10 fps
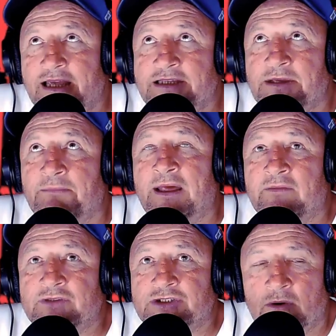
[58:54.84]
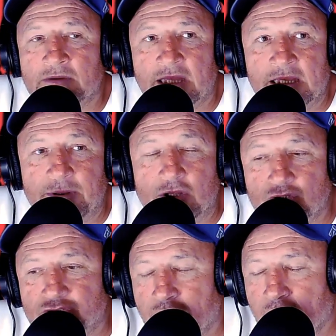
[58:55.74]
he's, a man of his own thing
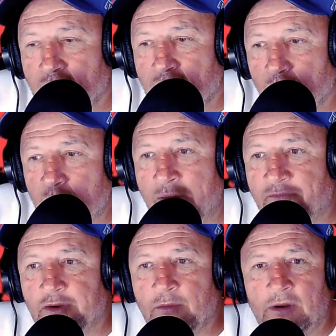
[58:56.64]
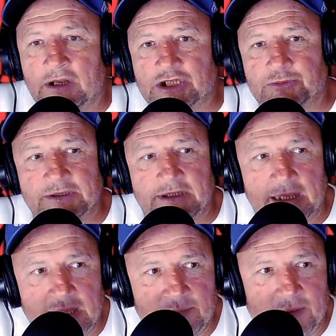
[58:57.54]
because we went through all this with
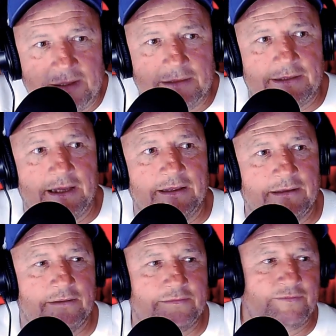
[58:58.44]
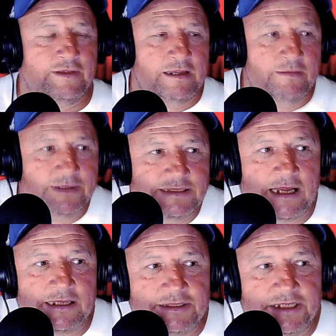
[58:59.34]
him and it, uh, thinking him and
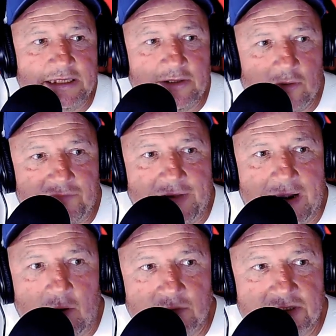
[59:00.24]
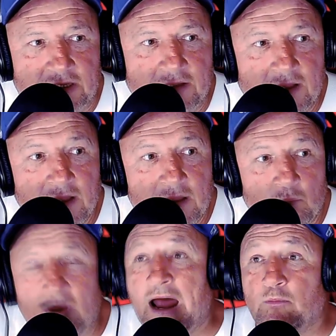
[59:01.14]
Darren G, they all fell out. And then
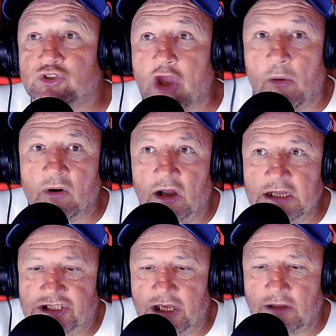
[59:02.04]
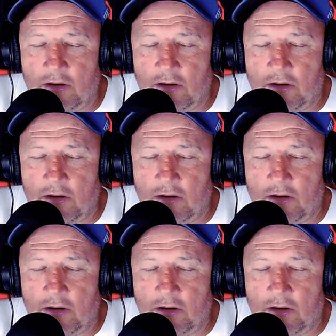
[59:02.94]
yeah. when I was going on, he said,